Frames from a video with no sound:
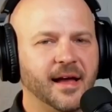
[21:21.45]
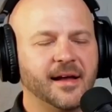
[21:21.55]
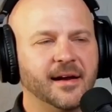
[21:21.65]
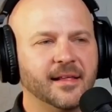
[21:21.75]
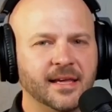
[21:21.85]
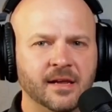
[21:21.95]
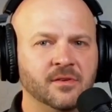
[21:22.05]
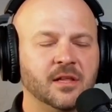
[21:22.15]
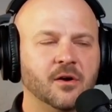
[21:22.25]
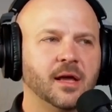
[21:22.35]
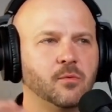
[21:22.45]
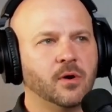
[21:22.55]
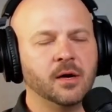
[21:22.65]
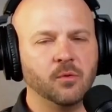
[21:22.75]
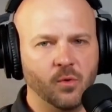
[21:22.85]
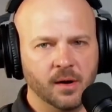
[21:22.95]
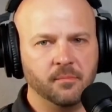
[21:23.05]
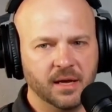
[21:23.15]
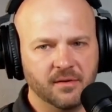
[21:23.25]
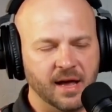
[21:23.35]
That kind of thing. Even though like we're in
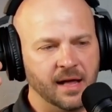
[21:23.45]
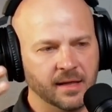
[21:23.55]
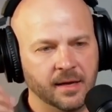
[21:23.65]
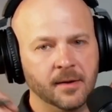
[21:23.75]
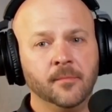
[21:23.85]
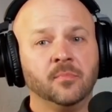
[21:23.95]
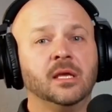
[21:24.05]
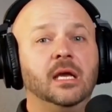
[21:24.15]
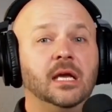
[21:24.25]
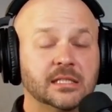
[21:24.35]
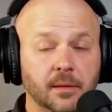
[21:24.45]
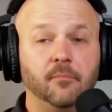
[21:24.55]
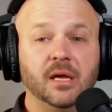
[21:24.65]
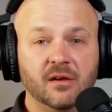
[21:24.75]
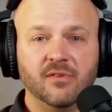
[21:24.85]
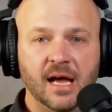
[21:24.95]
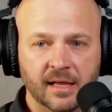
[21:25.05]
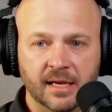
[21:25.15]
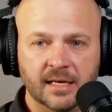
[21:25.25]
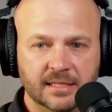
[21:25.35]
one big valley, it's a big
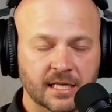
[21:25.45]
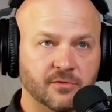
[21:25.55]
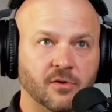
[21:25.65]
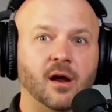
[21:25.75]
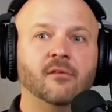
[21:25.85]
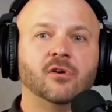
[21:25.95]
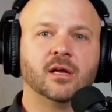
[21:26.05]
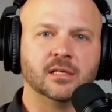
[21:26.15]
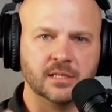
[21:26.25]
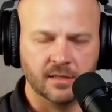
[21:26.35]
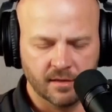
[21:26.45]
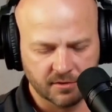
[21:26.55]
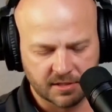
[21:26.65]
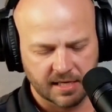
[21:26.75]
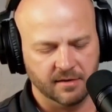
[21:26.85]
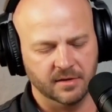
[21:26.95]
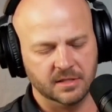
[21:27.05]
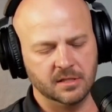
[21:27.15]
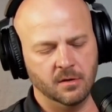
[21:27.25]
valley, and it takes forever to get to the other side of it.